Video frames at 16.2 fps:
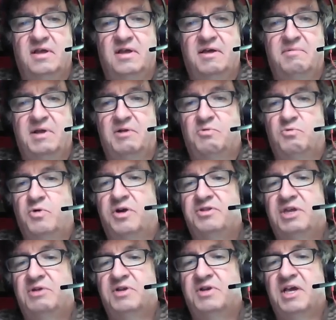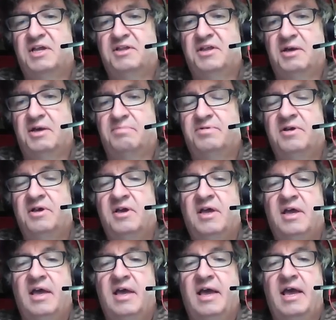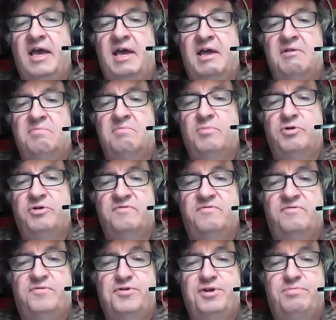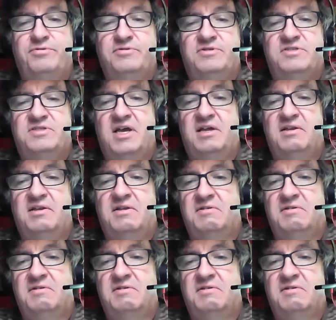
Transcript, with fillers: uh, and where they would end up. And more than 40%,